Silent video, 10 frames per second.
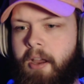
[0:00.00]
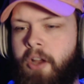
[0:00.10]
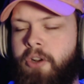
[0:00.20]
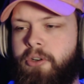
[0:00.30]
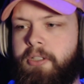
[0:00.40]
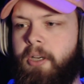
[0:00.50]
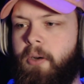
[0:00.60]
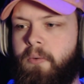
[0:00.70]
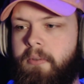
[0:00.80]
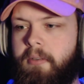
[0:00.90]

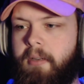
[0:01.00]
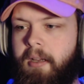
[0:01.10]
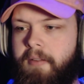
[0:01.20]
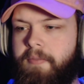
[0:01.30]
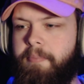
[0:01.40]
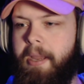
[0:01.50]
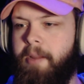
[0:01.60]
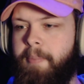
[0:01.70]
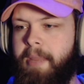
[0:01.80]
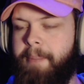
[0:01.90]
undertone of
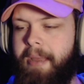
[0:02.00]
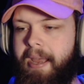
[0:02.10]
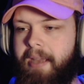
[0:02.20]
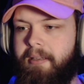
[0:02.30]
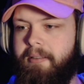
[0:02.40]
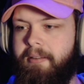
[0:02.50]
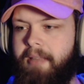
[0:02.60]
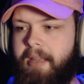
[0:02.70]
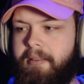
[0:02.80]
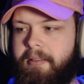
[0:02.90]
Mary being back
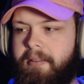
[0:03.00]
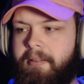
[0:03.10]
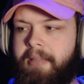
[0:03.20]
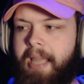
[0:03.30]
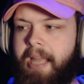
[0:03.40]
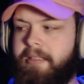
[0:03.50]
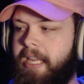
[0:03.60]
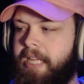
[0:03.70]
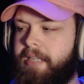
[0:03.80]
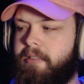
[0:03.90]
that
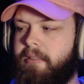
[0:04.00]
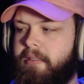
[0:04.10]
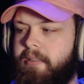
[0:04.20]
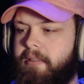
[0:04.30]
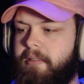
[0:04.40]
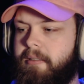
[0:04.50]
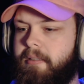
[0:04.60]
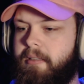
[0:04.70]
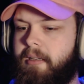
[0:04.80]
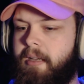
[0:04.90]
takes
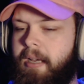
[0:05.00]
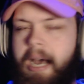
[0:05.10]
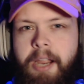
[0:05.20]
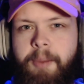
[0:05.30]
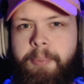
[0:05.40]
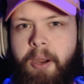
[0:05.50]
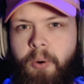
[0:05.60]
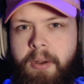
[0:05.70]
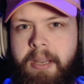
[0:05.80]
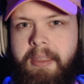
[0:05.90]
a higher
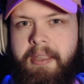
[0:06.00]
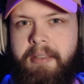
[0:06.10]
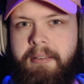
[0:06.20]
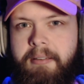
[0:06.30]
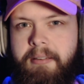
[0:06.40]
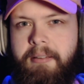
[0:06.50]
priority than